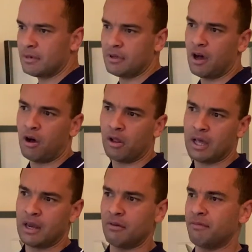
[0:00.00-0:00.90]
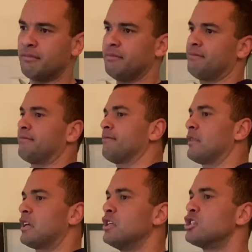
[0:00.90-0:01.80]
all kind of
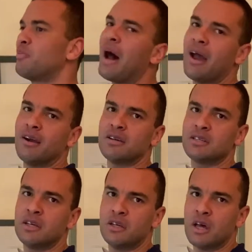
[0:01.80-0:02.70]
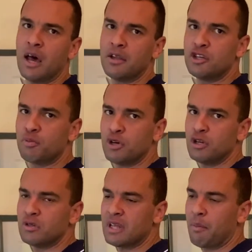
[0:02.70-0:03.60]
conspires to
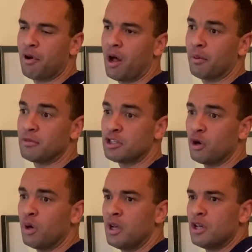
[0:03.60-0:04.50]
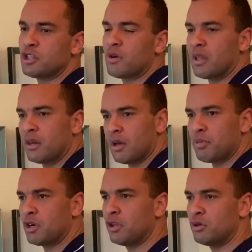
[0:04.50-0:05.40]
produce that problem. So strengthening up
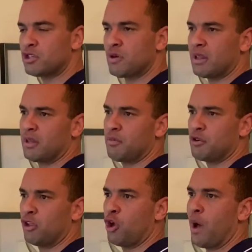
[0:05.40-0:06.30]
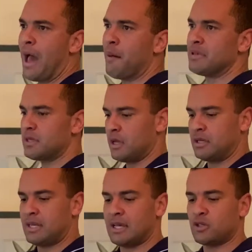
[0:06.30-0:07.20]
your glutes, strengthening up your low abs
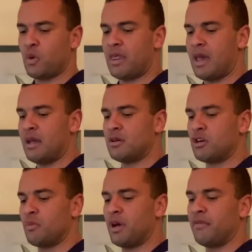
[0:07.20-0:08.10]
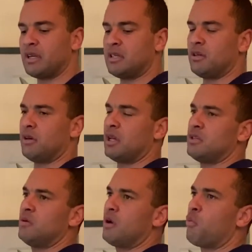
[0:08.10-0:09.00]
takes away that anterior pelvic tilt, gets
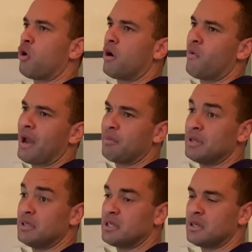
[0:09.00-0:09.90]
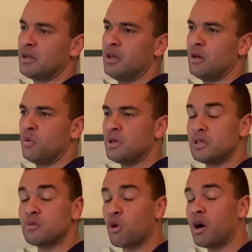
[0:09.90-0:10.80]
you in a more erect position, which
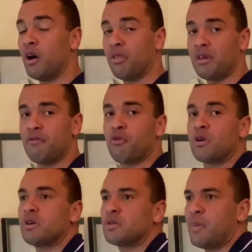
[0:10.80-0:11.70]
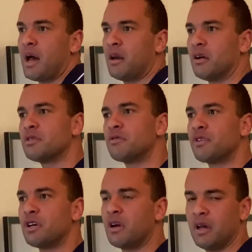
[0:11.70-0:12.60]
is more healthy for your spine and also for
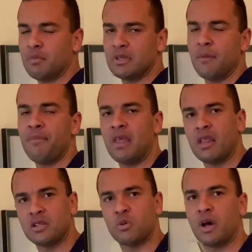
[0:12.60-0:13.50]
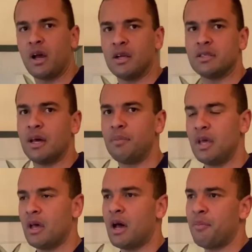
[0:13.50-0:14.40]
your hips. That's one concept.
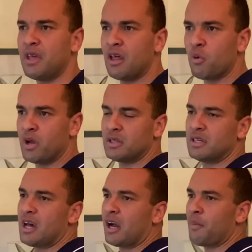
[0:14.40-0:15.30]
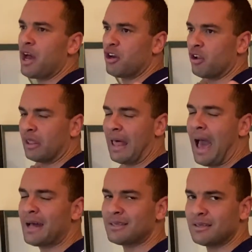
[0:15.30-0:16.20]
The other one is to talk about your
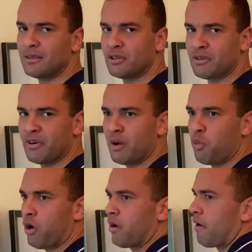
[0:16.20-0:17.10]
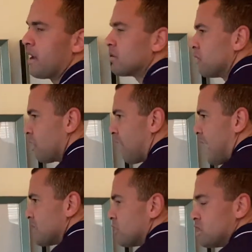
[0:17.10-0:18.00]
lats. Those are very important, right? So your
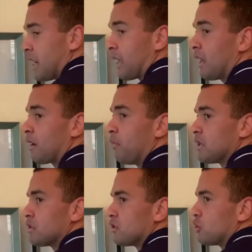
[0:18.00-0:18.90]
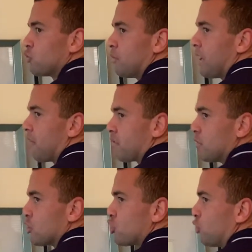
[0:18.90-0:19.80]
lats are gigantic muscles that swoop down from
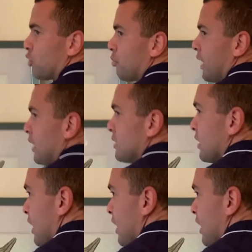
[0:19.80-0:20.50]
your shoulder blades